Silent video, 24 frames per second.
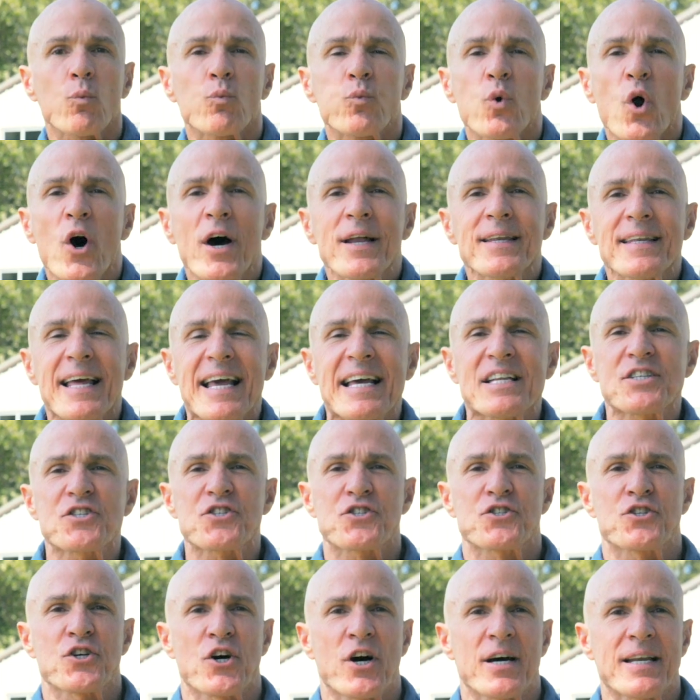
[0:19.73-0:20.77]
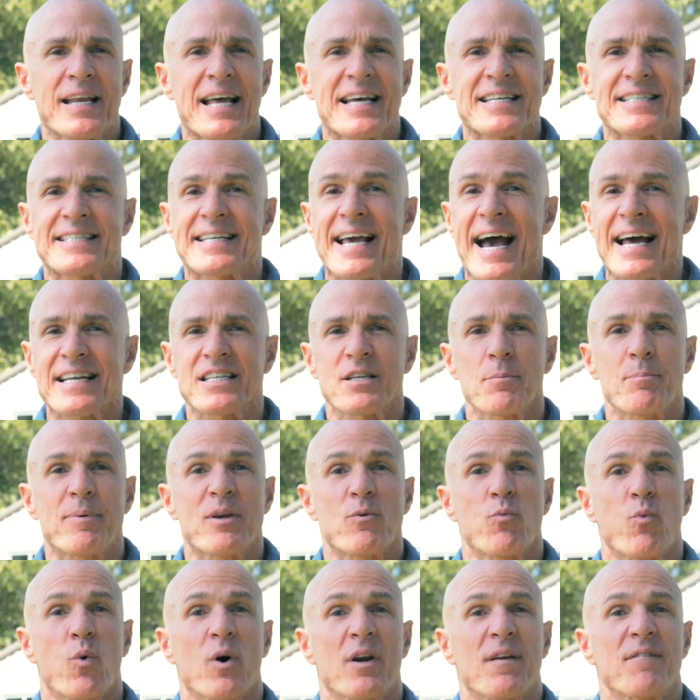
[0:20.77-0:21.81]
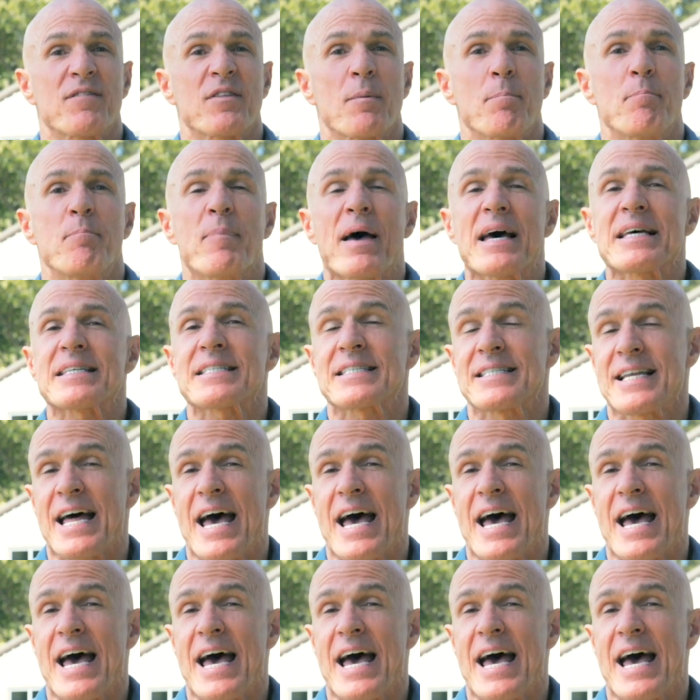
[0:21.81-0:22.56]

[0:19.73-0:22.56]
Runt and stunt has got to be one of the best